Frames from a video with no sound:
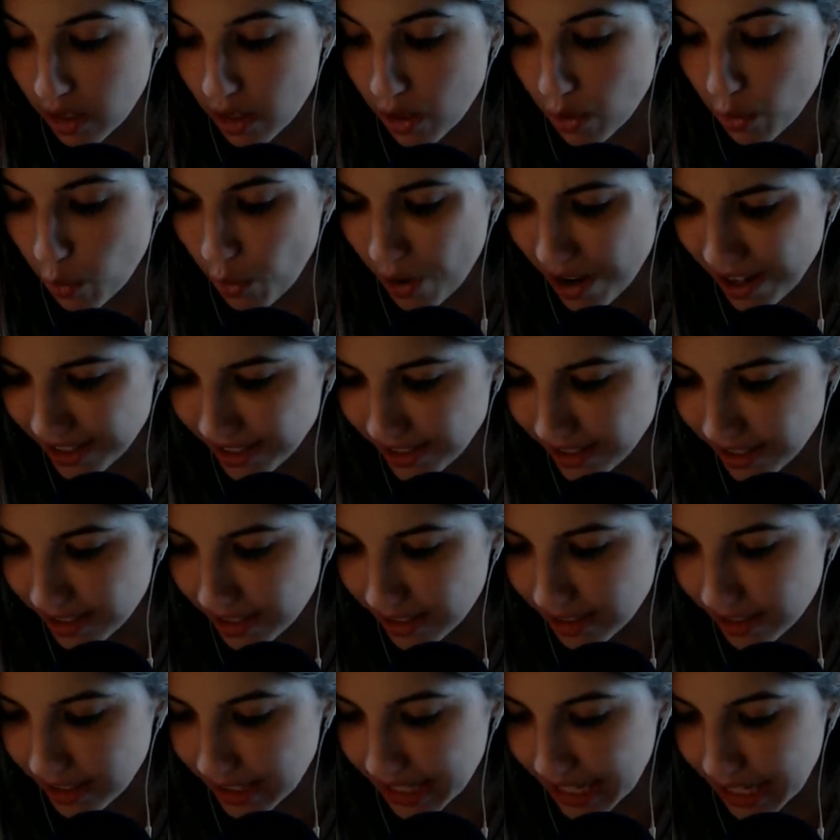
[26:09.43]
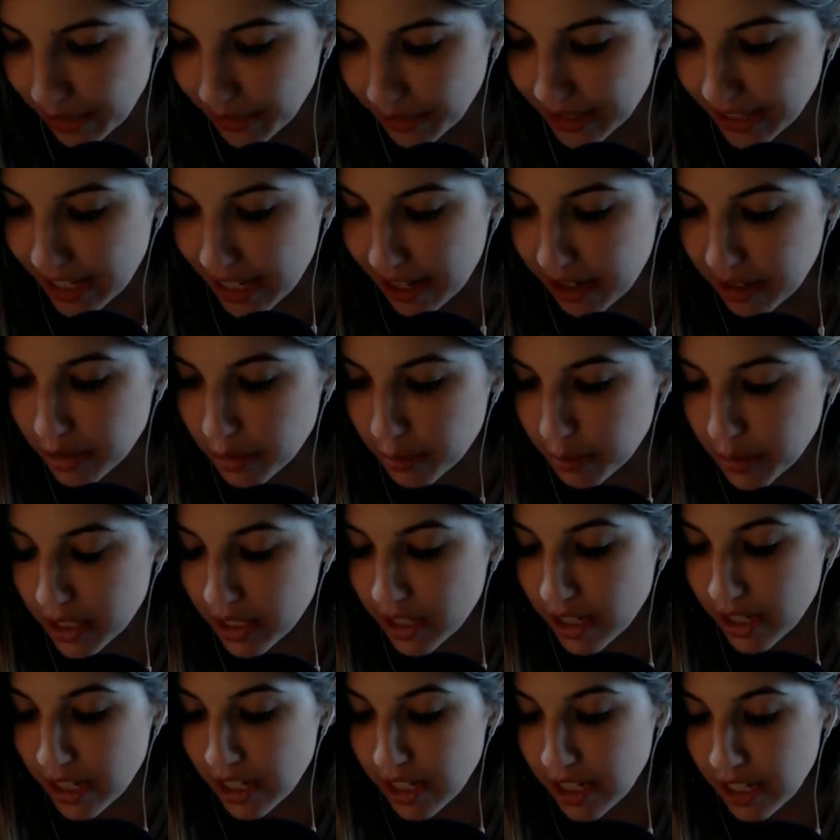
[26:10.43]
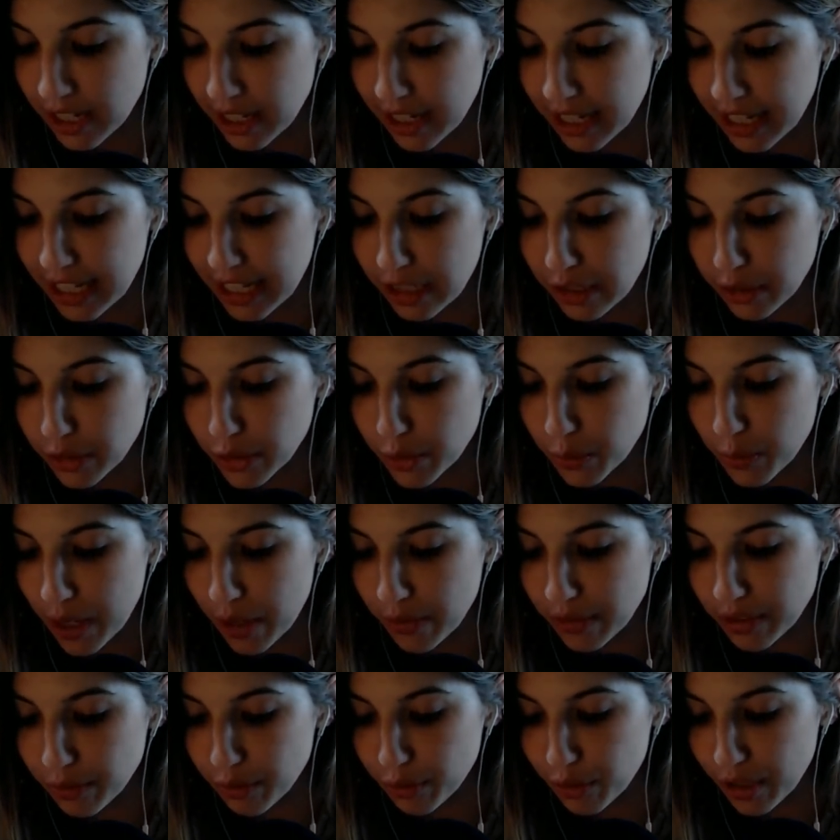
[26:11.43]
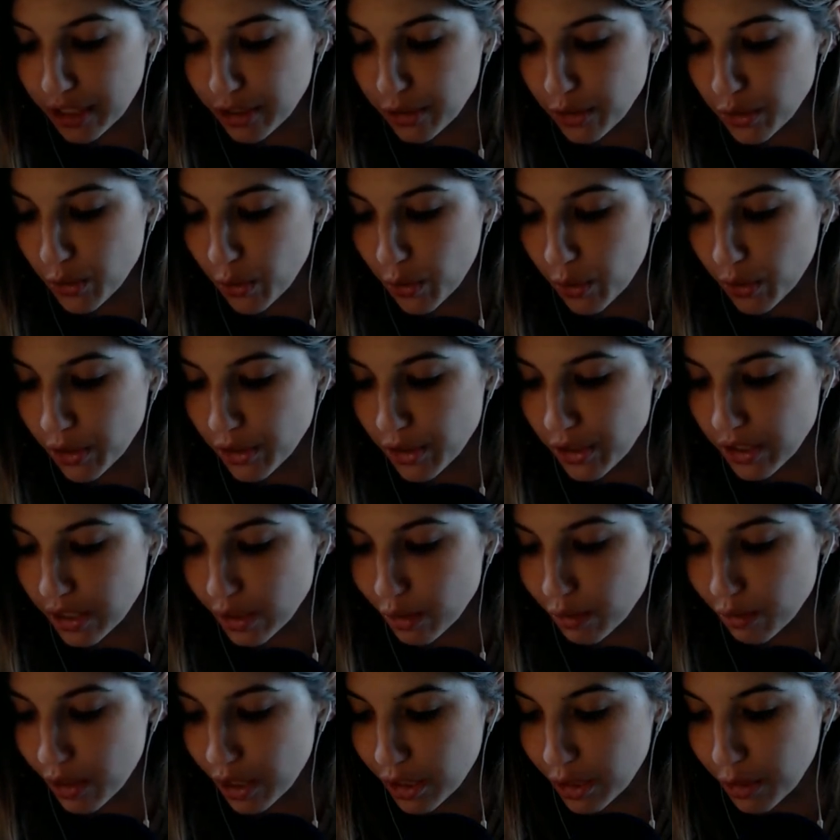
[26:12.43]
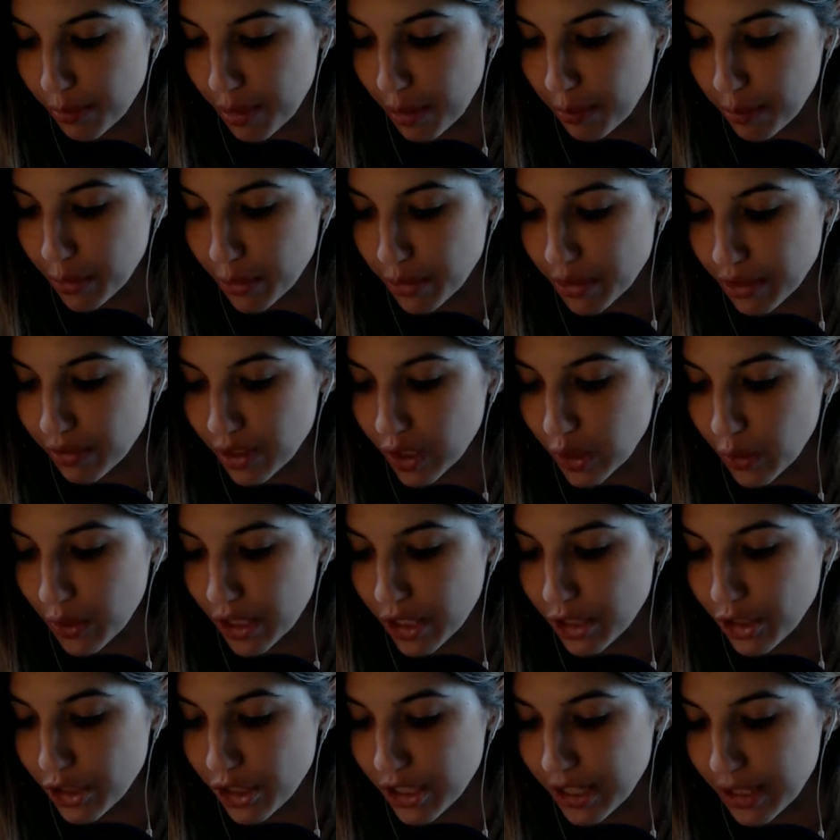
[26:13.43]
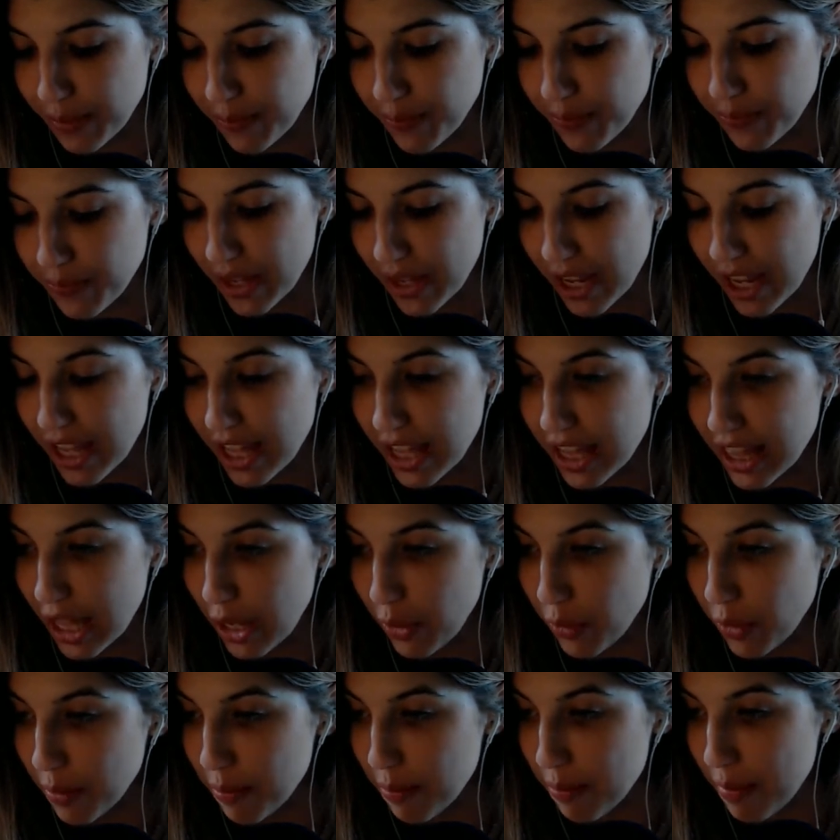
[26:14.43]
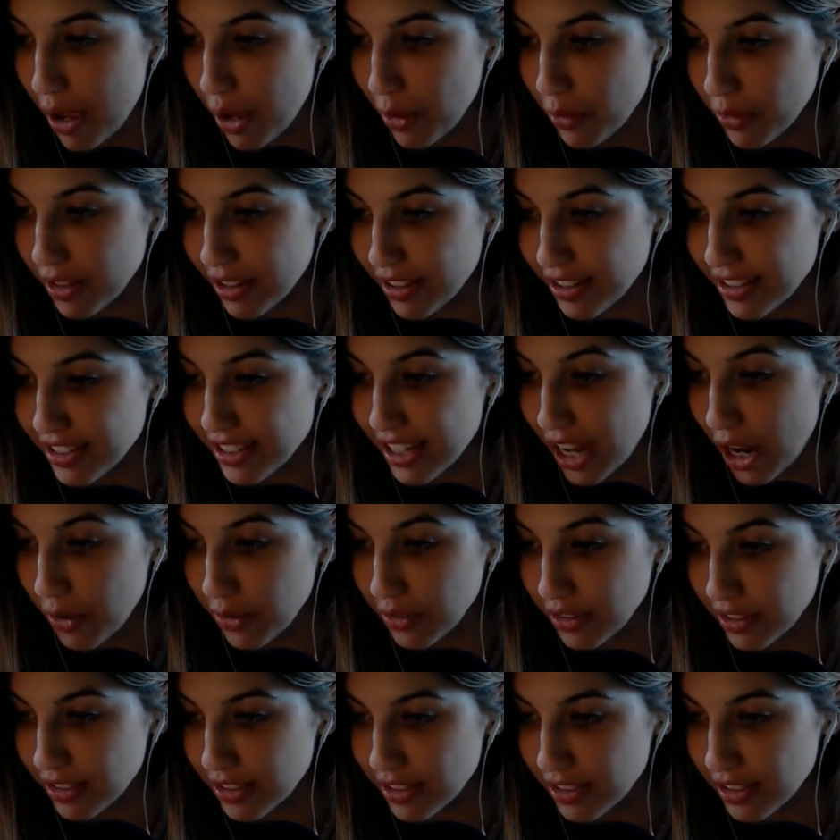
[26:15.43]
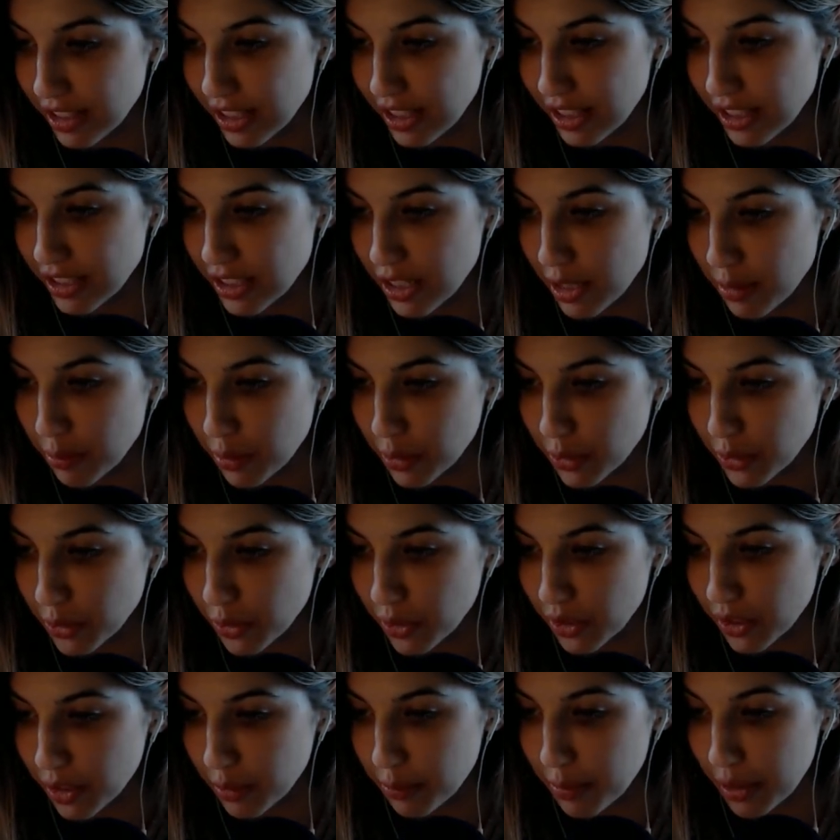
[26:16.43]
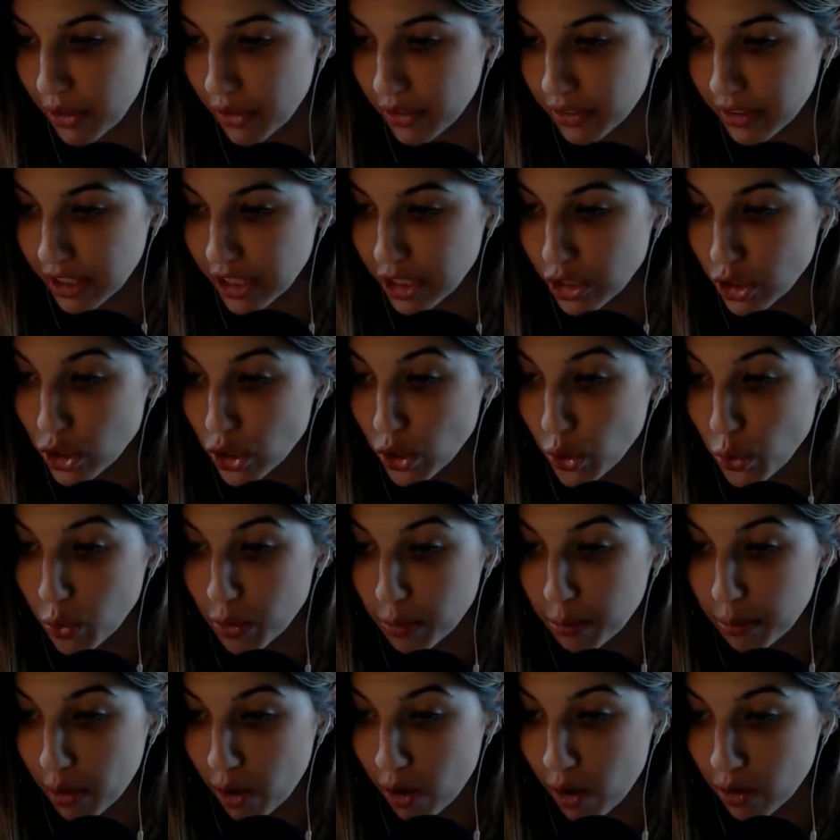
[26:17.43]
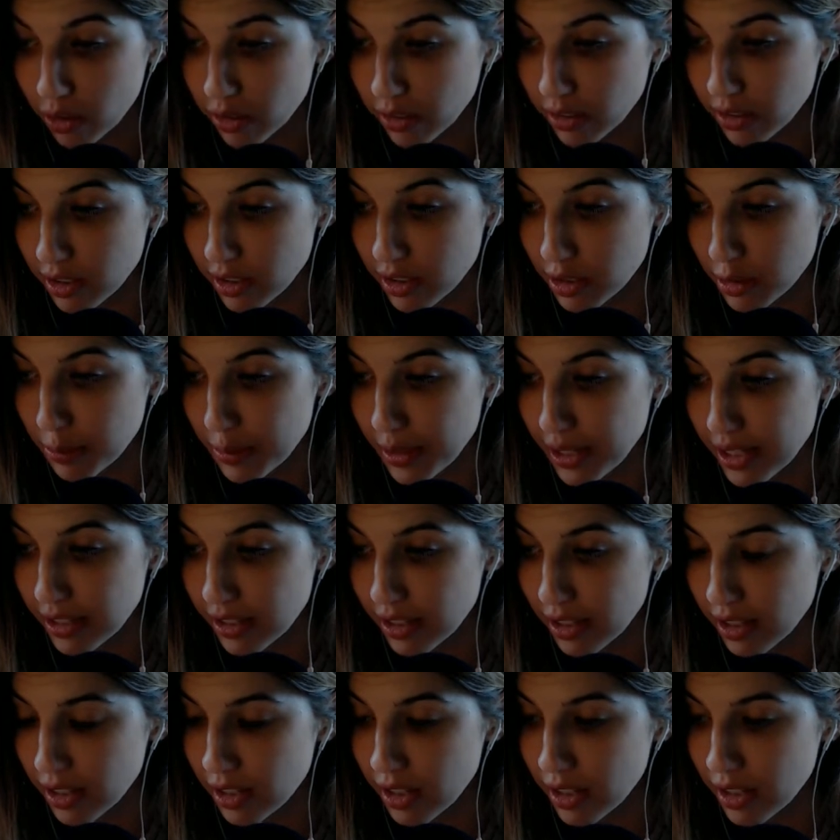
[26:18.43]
What? Harry gasped. He looked around at Fred and George, his fellow members of the Quidditch team. They were mouthing soundlessly at Dumbledore, apparently too appalled to speak.